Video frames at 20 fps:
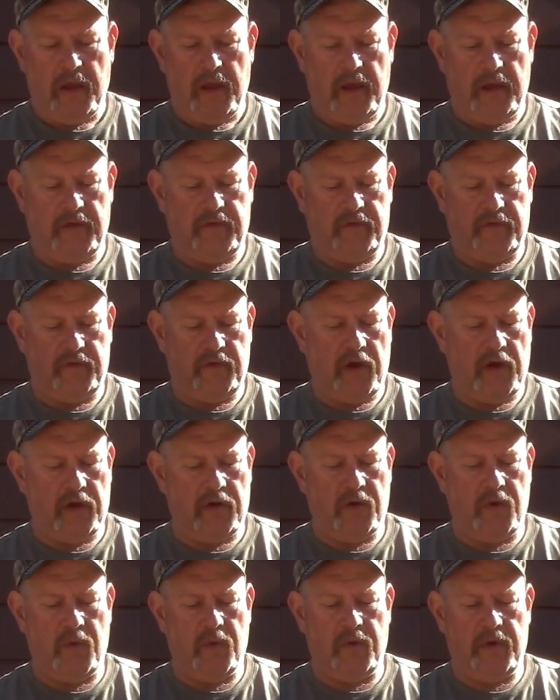It's
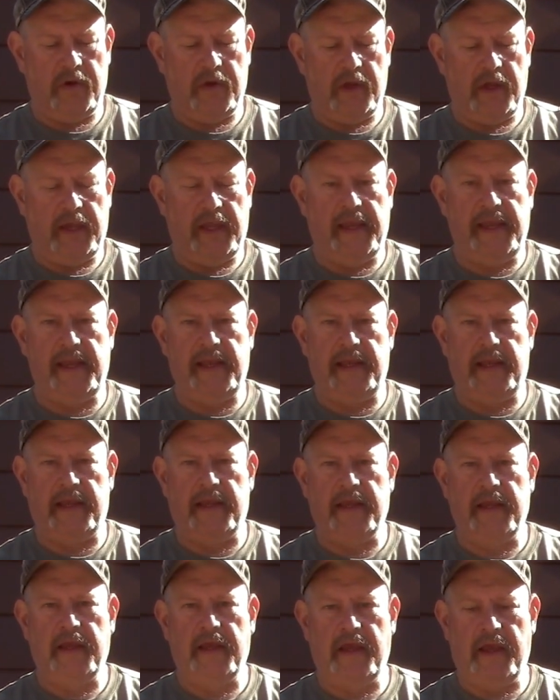cool in the heat
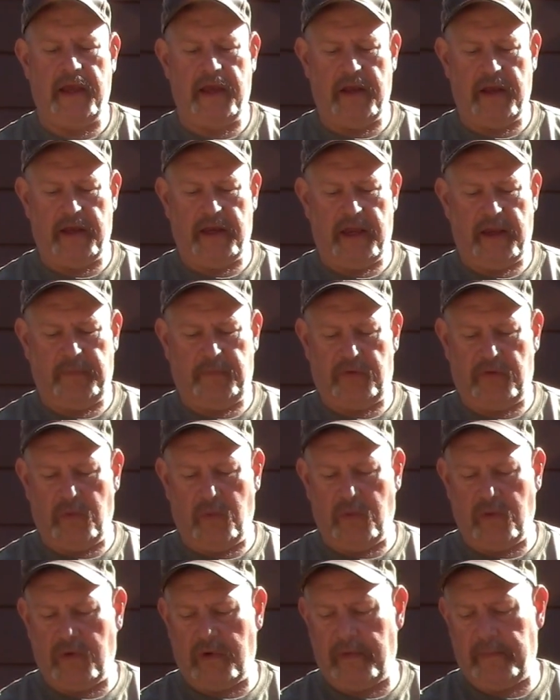and keeps you
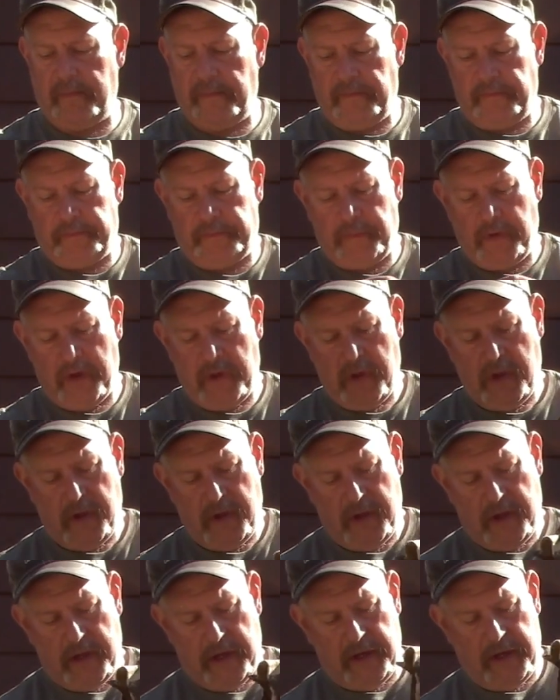warm
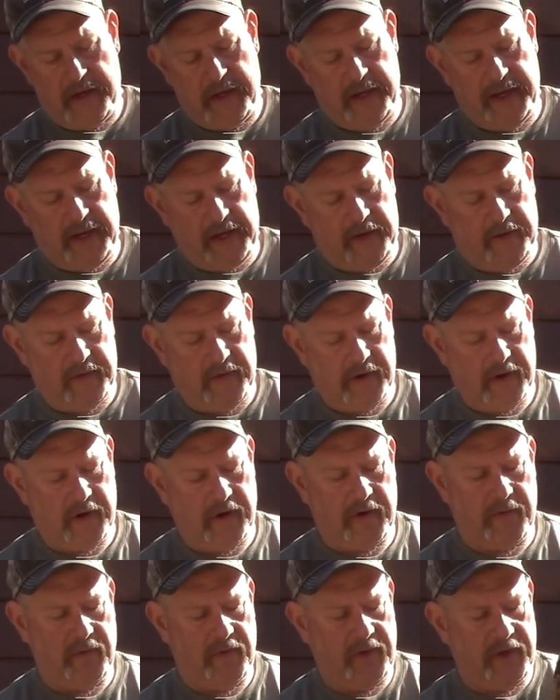at night. I
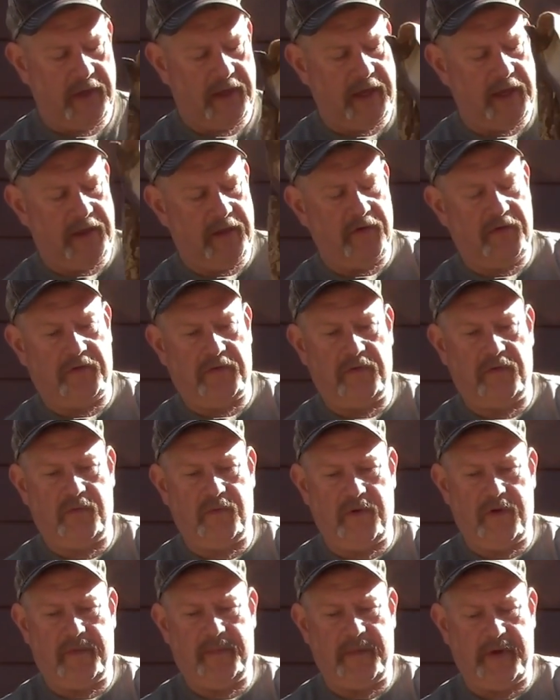really like this as
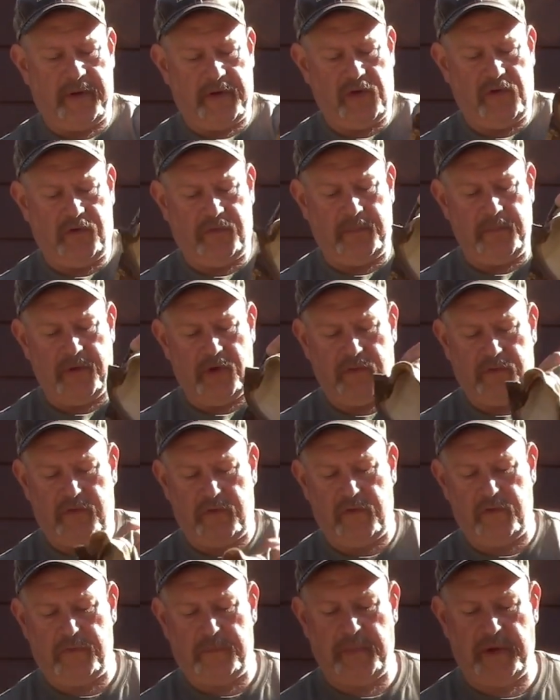one of my most
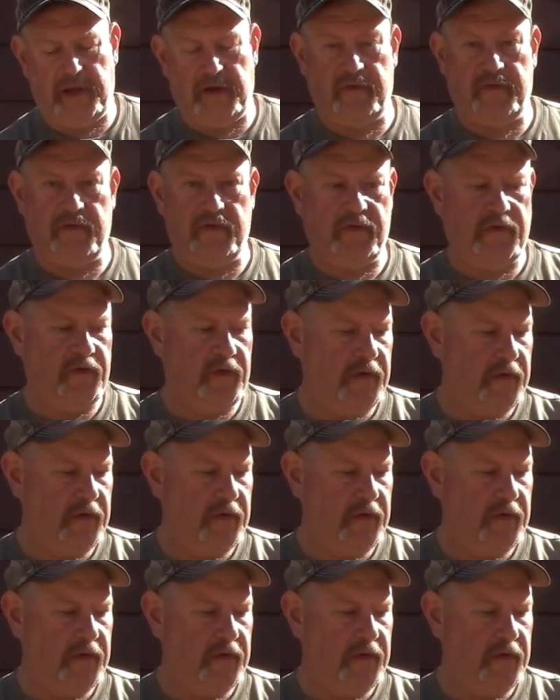used pieces.